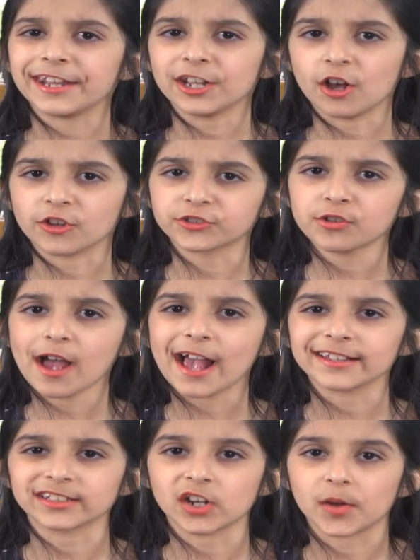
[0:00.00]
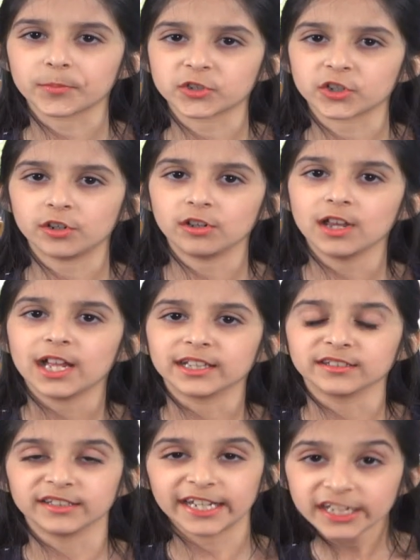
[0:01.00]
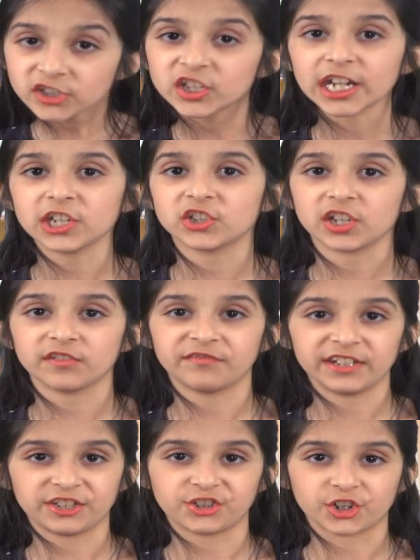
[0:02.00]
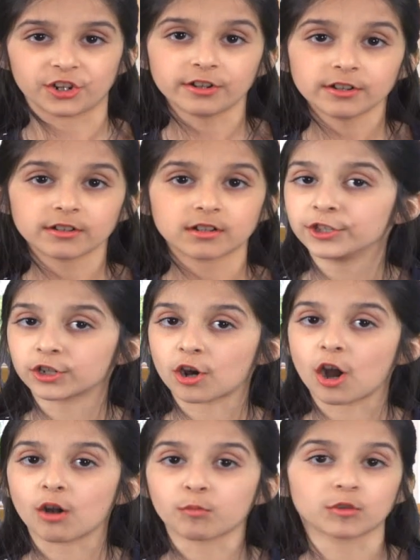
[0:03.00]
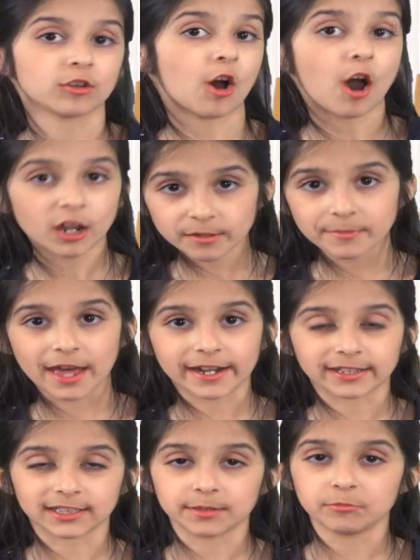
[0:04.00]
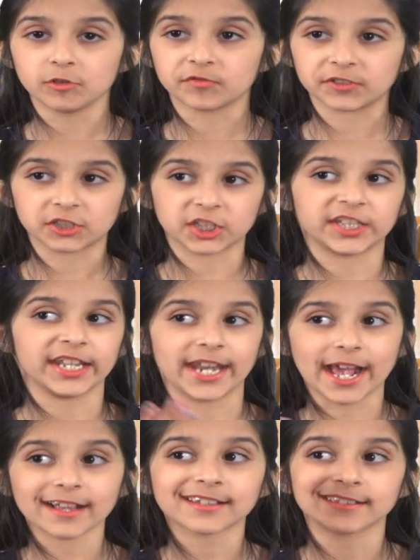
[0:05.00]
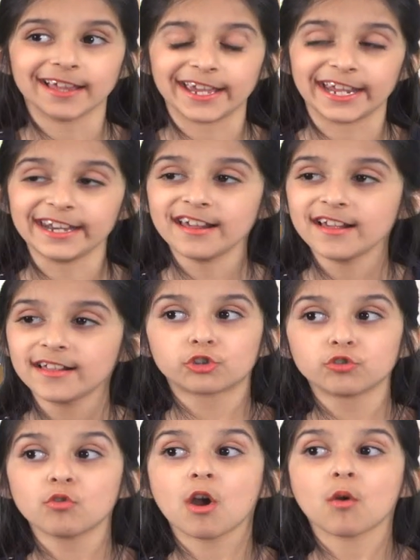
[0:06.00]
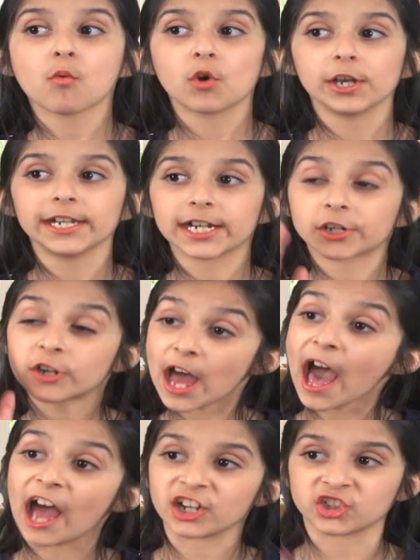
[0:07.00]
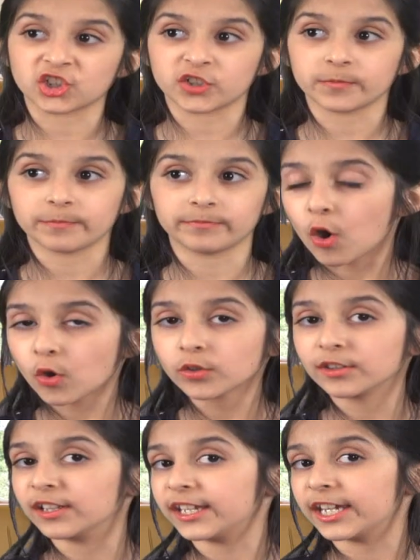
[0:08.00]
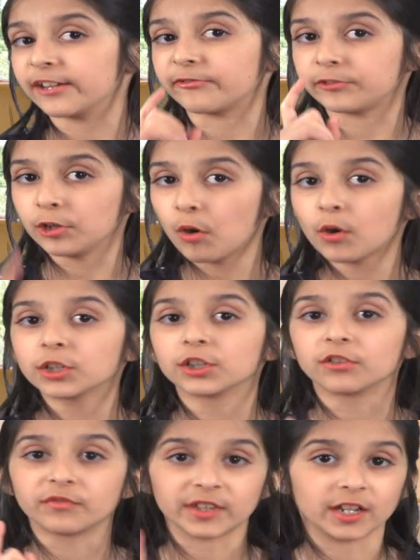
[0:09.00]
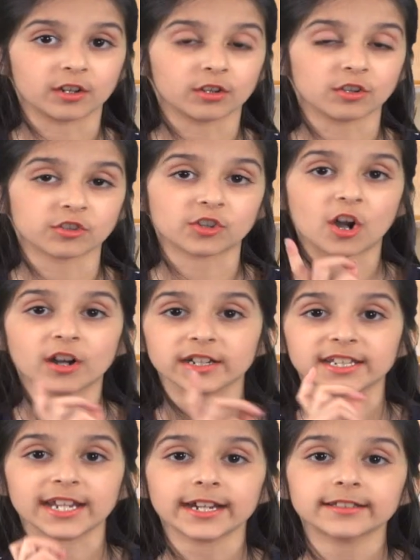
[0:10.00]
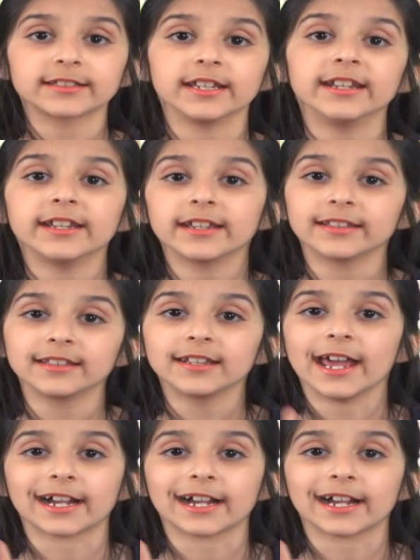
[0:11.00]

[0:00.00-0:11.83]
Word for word: and it also has an optional lane changing feature. The car will automatically move into the next lane to avoid a crash, only if no other vehicles are detected in the